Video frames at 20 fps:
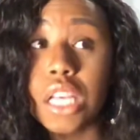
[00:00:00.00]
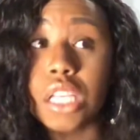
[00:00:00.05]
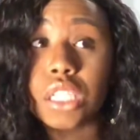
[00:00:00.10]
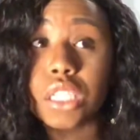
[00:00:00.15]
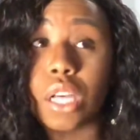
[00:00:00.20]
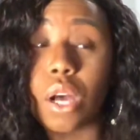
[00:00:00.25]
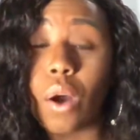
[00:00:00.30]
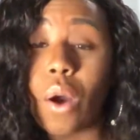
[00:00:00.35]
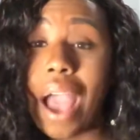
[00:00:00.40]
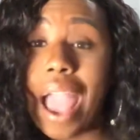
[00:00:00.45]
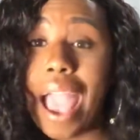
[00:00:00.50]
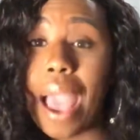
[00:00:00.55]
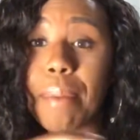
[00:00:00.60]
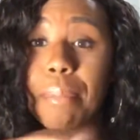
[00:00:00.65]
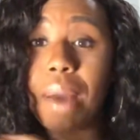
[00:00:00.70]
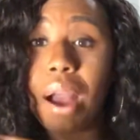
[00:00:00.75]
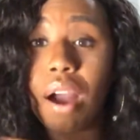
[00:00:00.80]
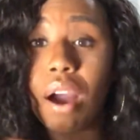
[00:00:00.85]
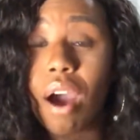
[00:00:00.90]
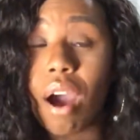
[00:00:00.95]
So I had
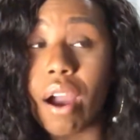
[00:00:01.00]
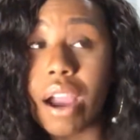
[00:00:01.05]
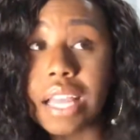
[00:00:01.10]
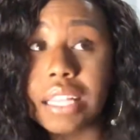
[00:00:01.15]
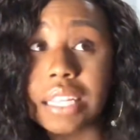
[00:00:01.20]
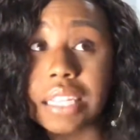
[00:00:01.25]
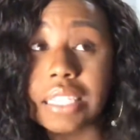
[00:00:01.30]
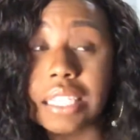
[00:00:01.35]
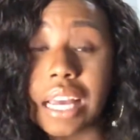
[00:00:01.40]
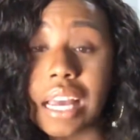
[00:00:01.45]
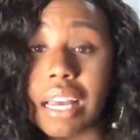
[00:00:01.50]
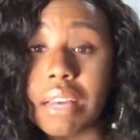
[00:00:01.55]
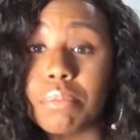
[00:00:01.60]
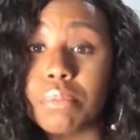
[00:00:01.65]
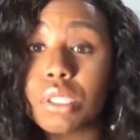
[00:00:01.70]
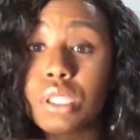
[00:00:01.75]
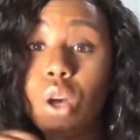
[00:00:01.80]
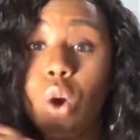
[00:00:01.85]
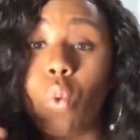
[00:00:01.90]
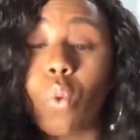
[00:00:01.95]
my car at the time,
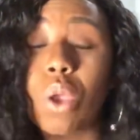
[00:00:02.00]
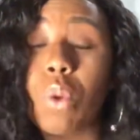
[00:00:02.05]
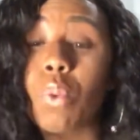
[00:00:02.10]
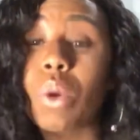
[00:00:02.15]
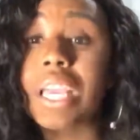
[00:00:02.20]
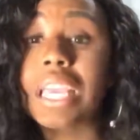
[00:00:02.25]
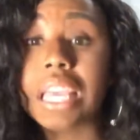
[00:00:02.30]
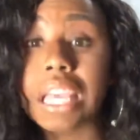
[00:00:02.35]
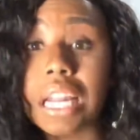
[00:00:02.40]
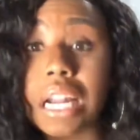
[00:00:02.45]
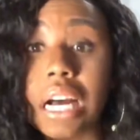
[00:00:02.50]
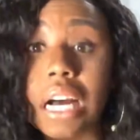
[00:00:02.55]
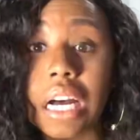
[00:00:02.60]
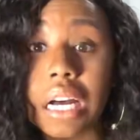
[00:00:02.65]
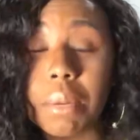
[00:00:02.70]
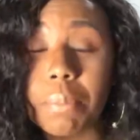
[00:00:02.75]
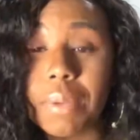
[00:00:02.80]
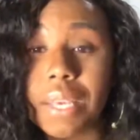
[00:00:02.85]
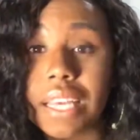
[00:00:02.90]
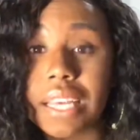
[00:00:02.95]
so we would get
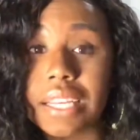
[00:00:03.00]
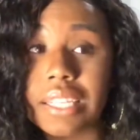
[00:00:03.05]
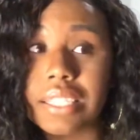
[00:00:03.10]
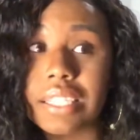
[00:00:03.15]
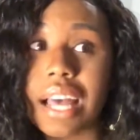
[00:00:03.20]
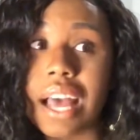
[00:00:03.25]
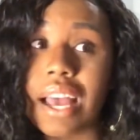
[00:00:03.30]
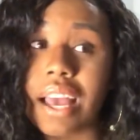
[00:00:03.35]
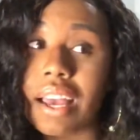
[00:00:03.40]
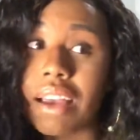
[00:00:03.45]
up because,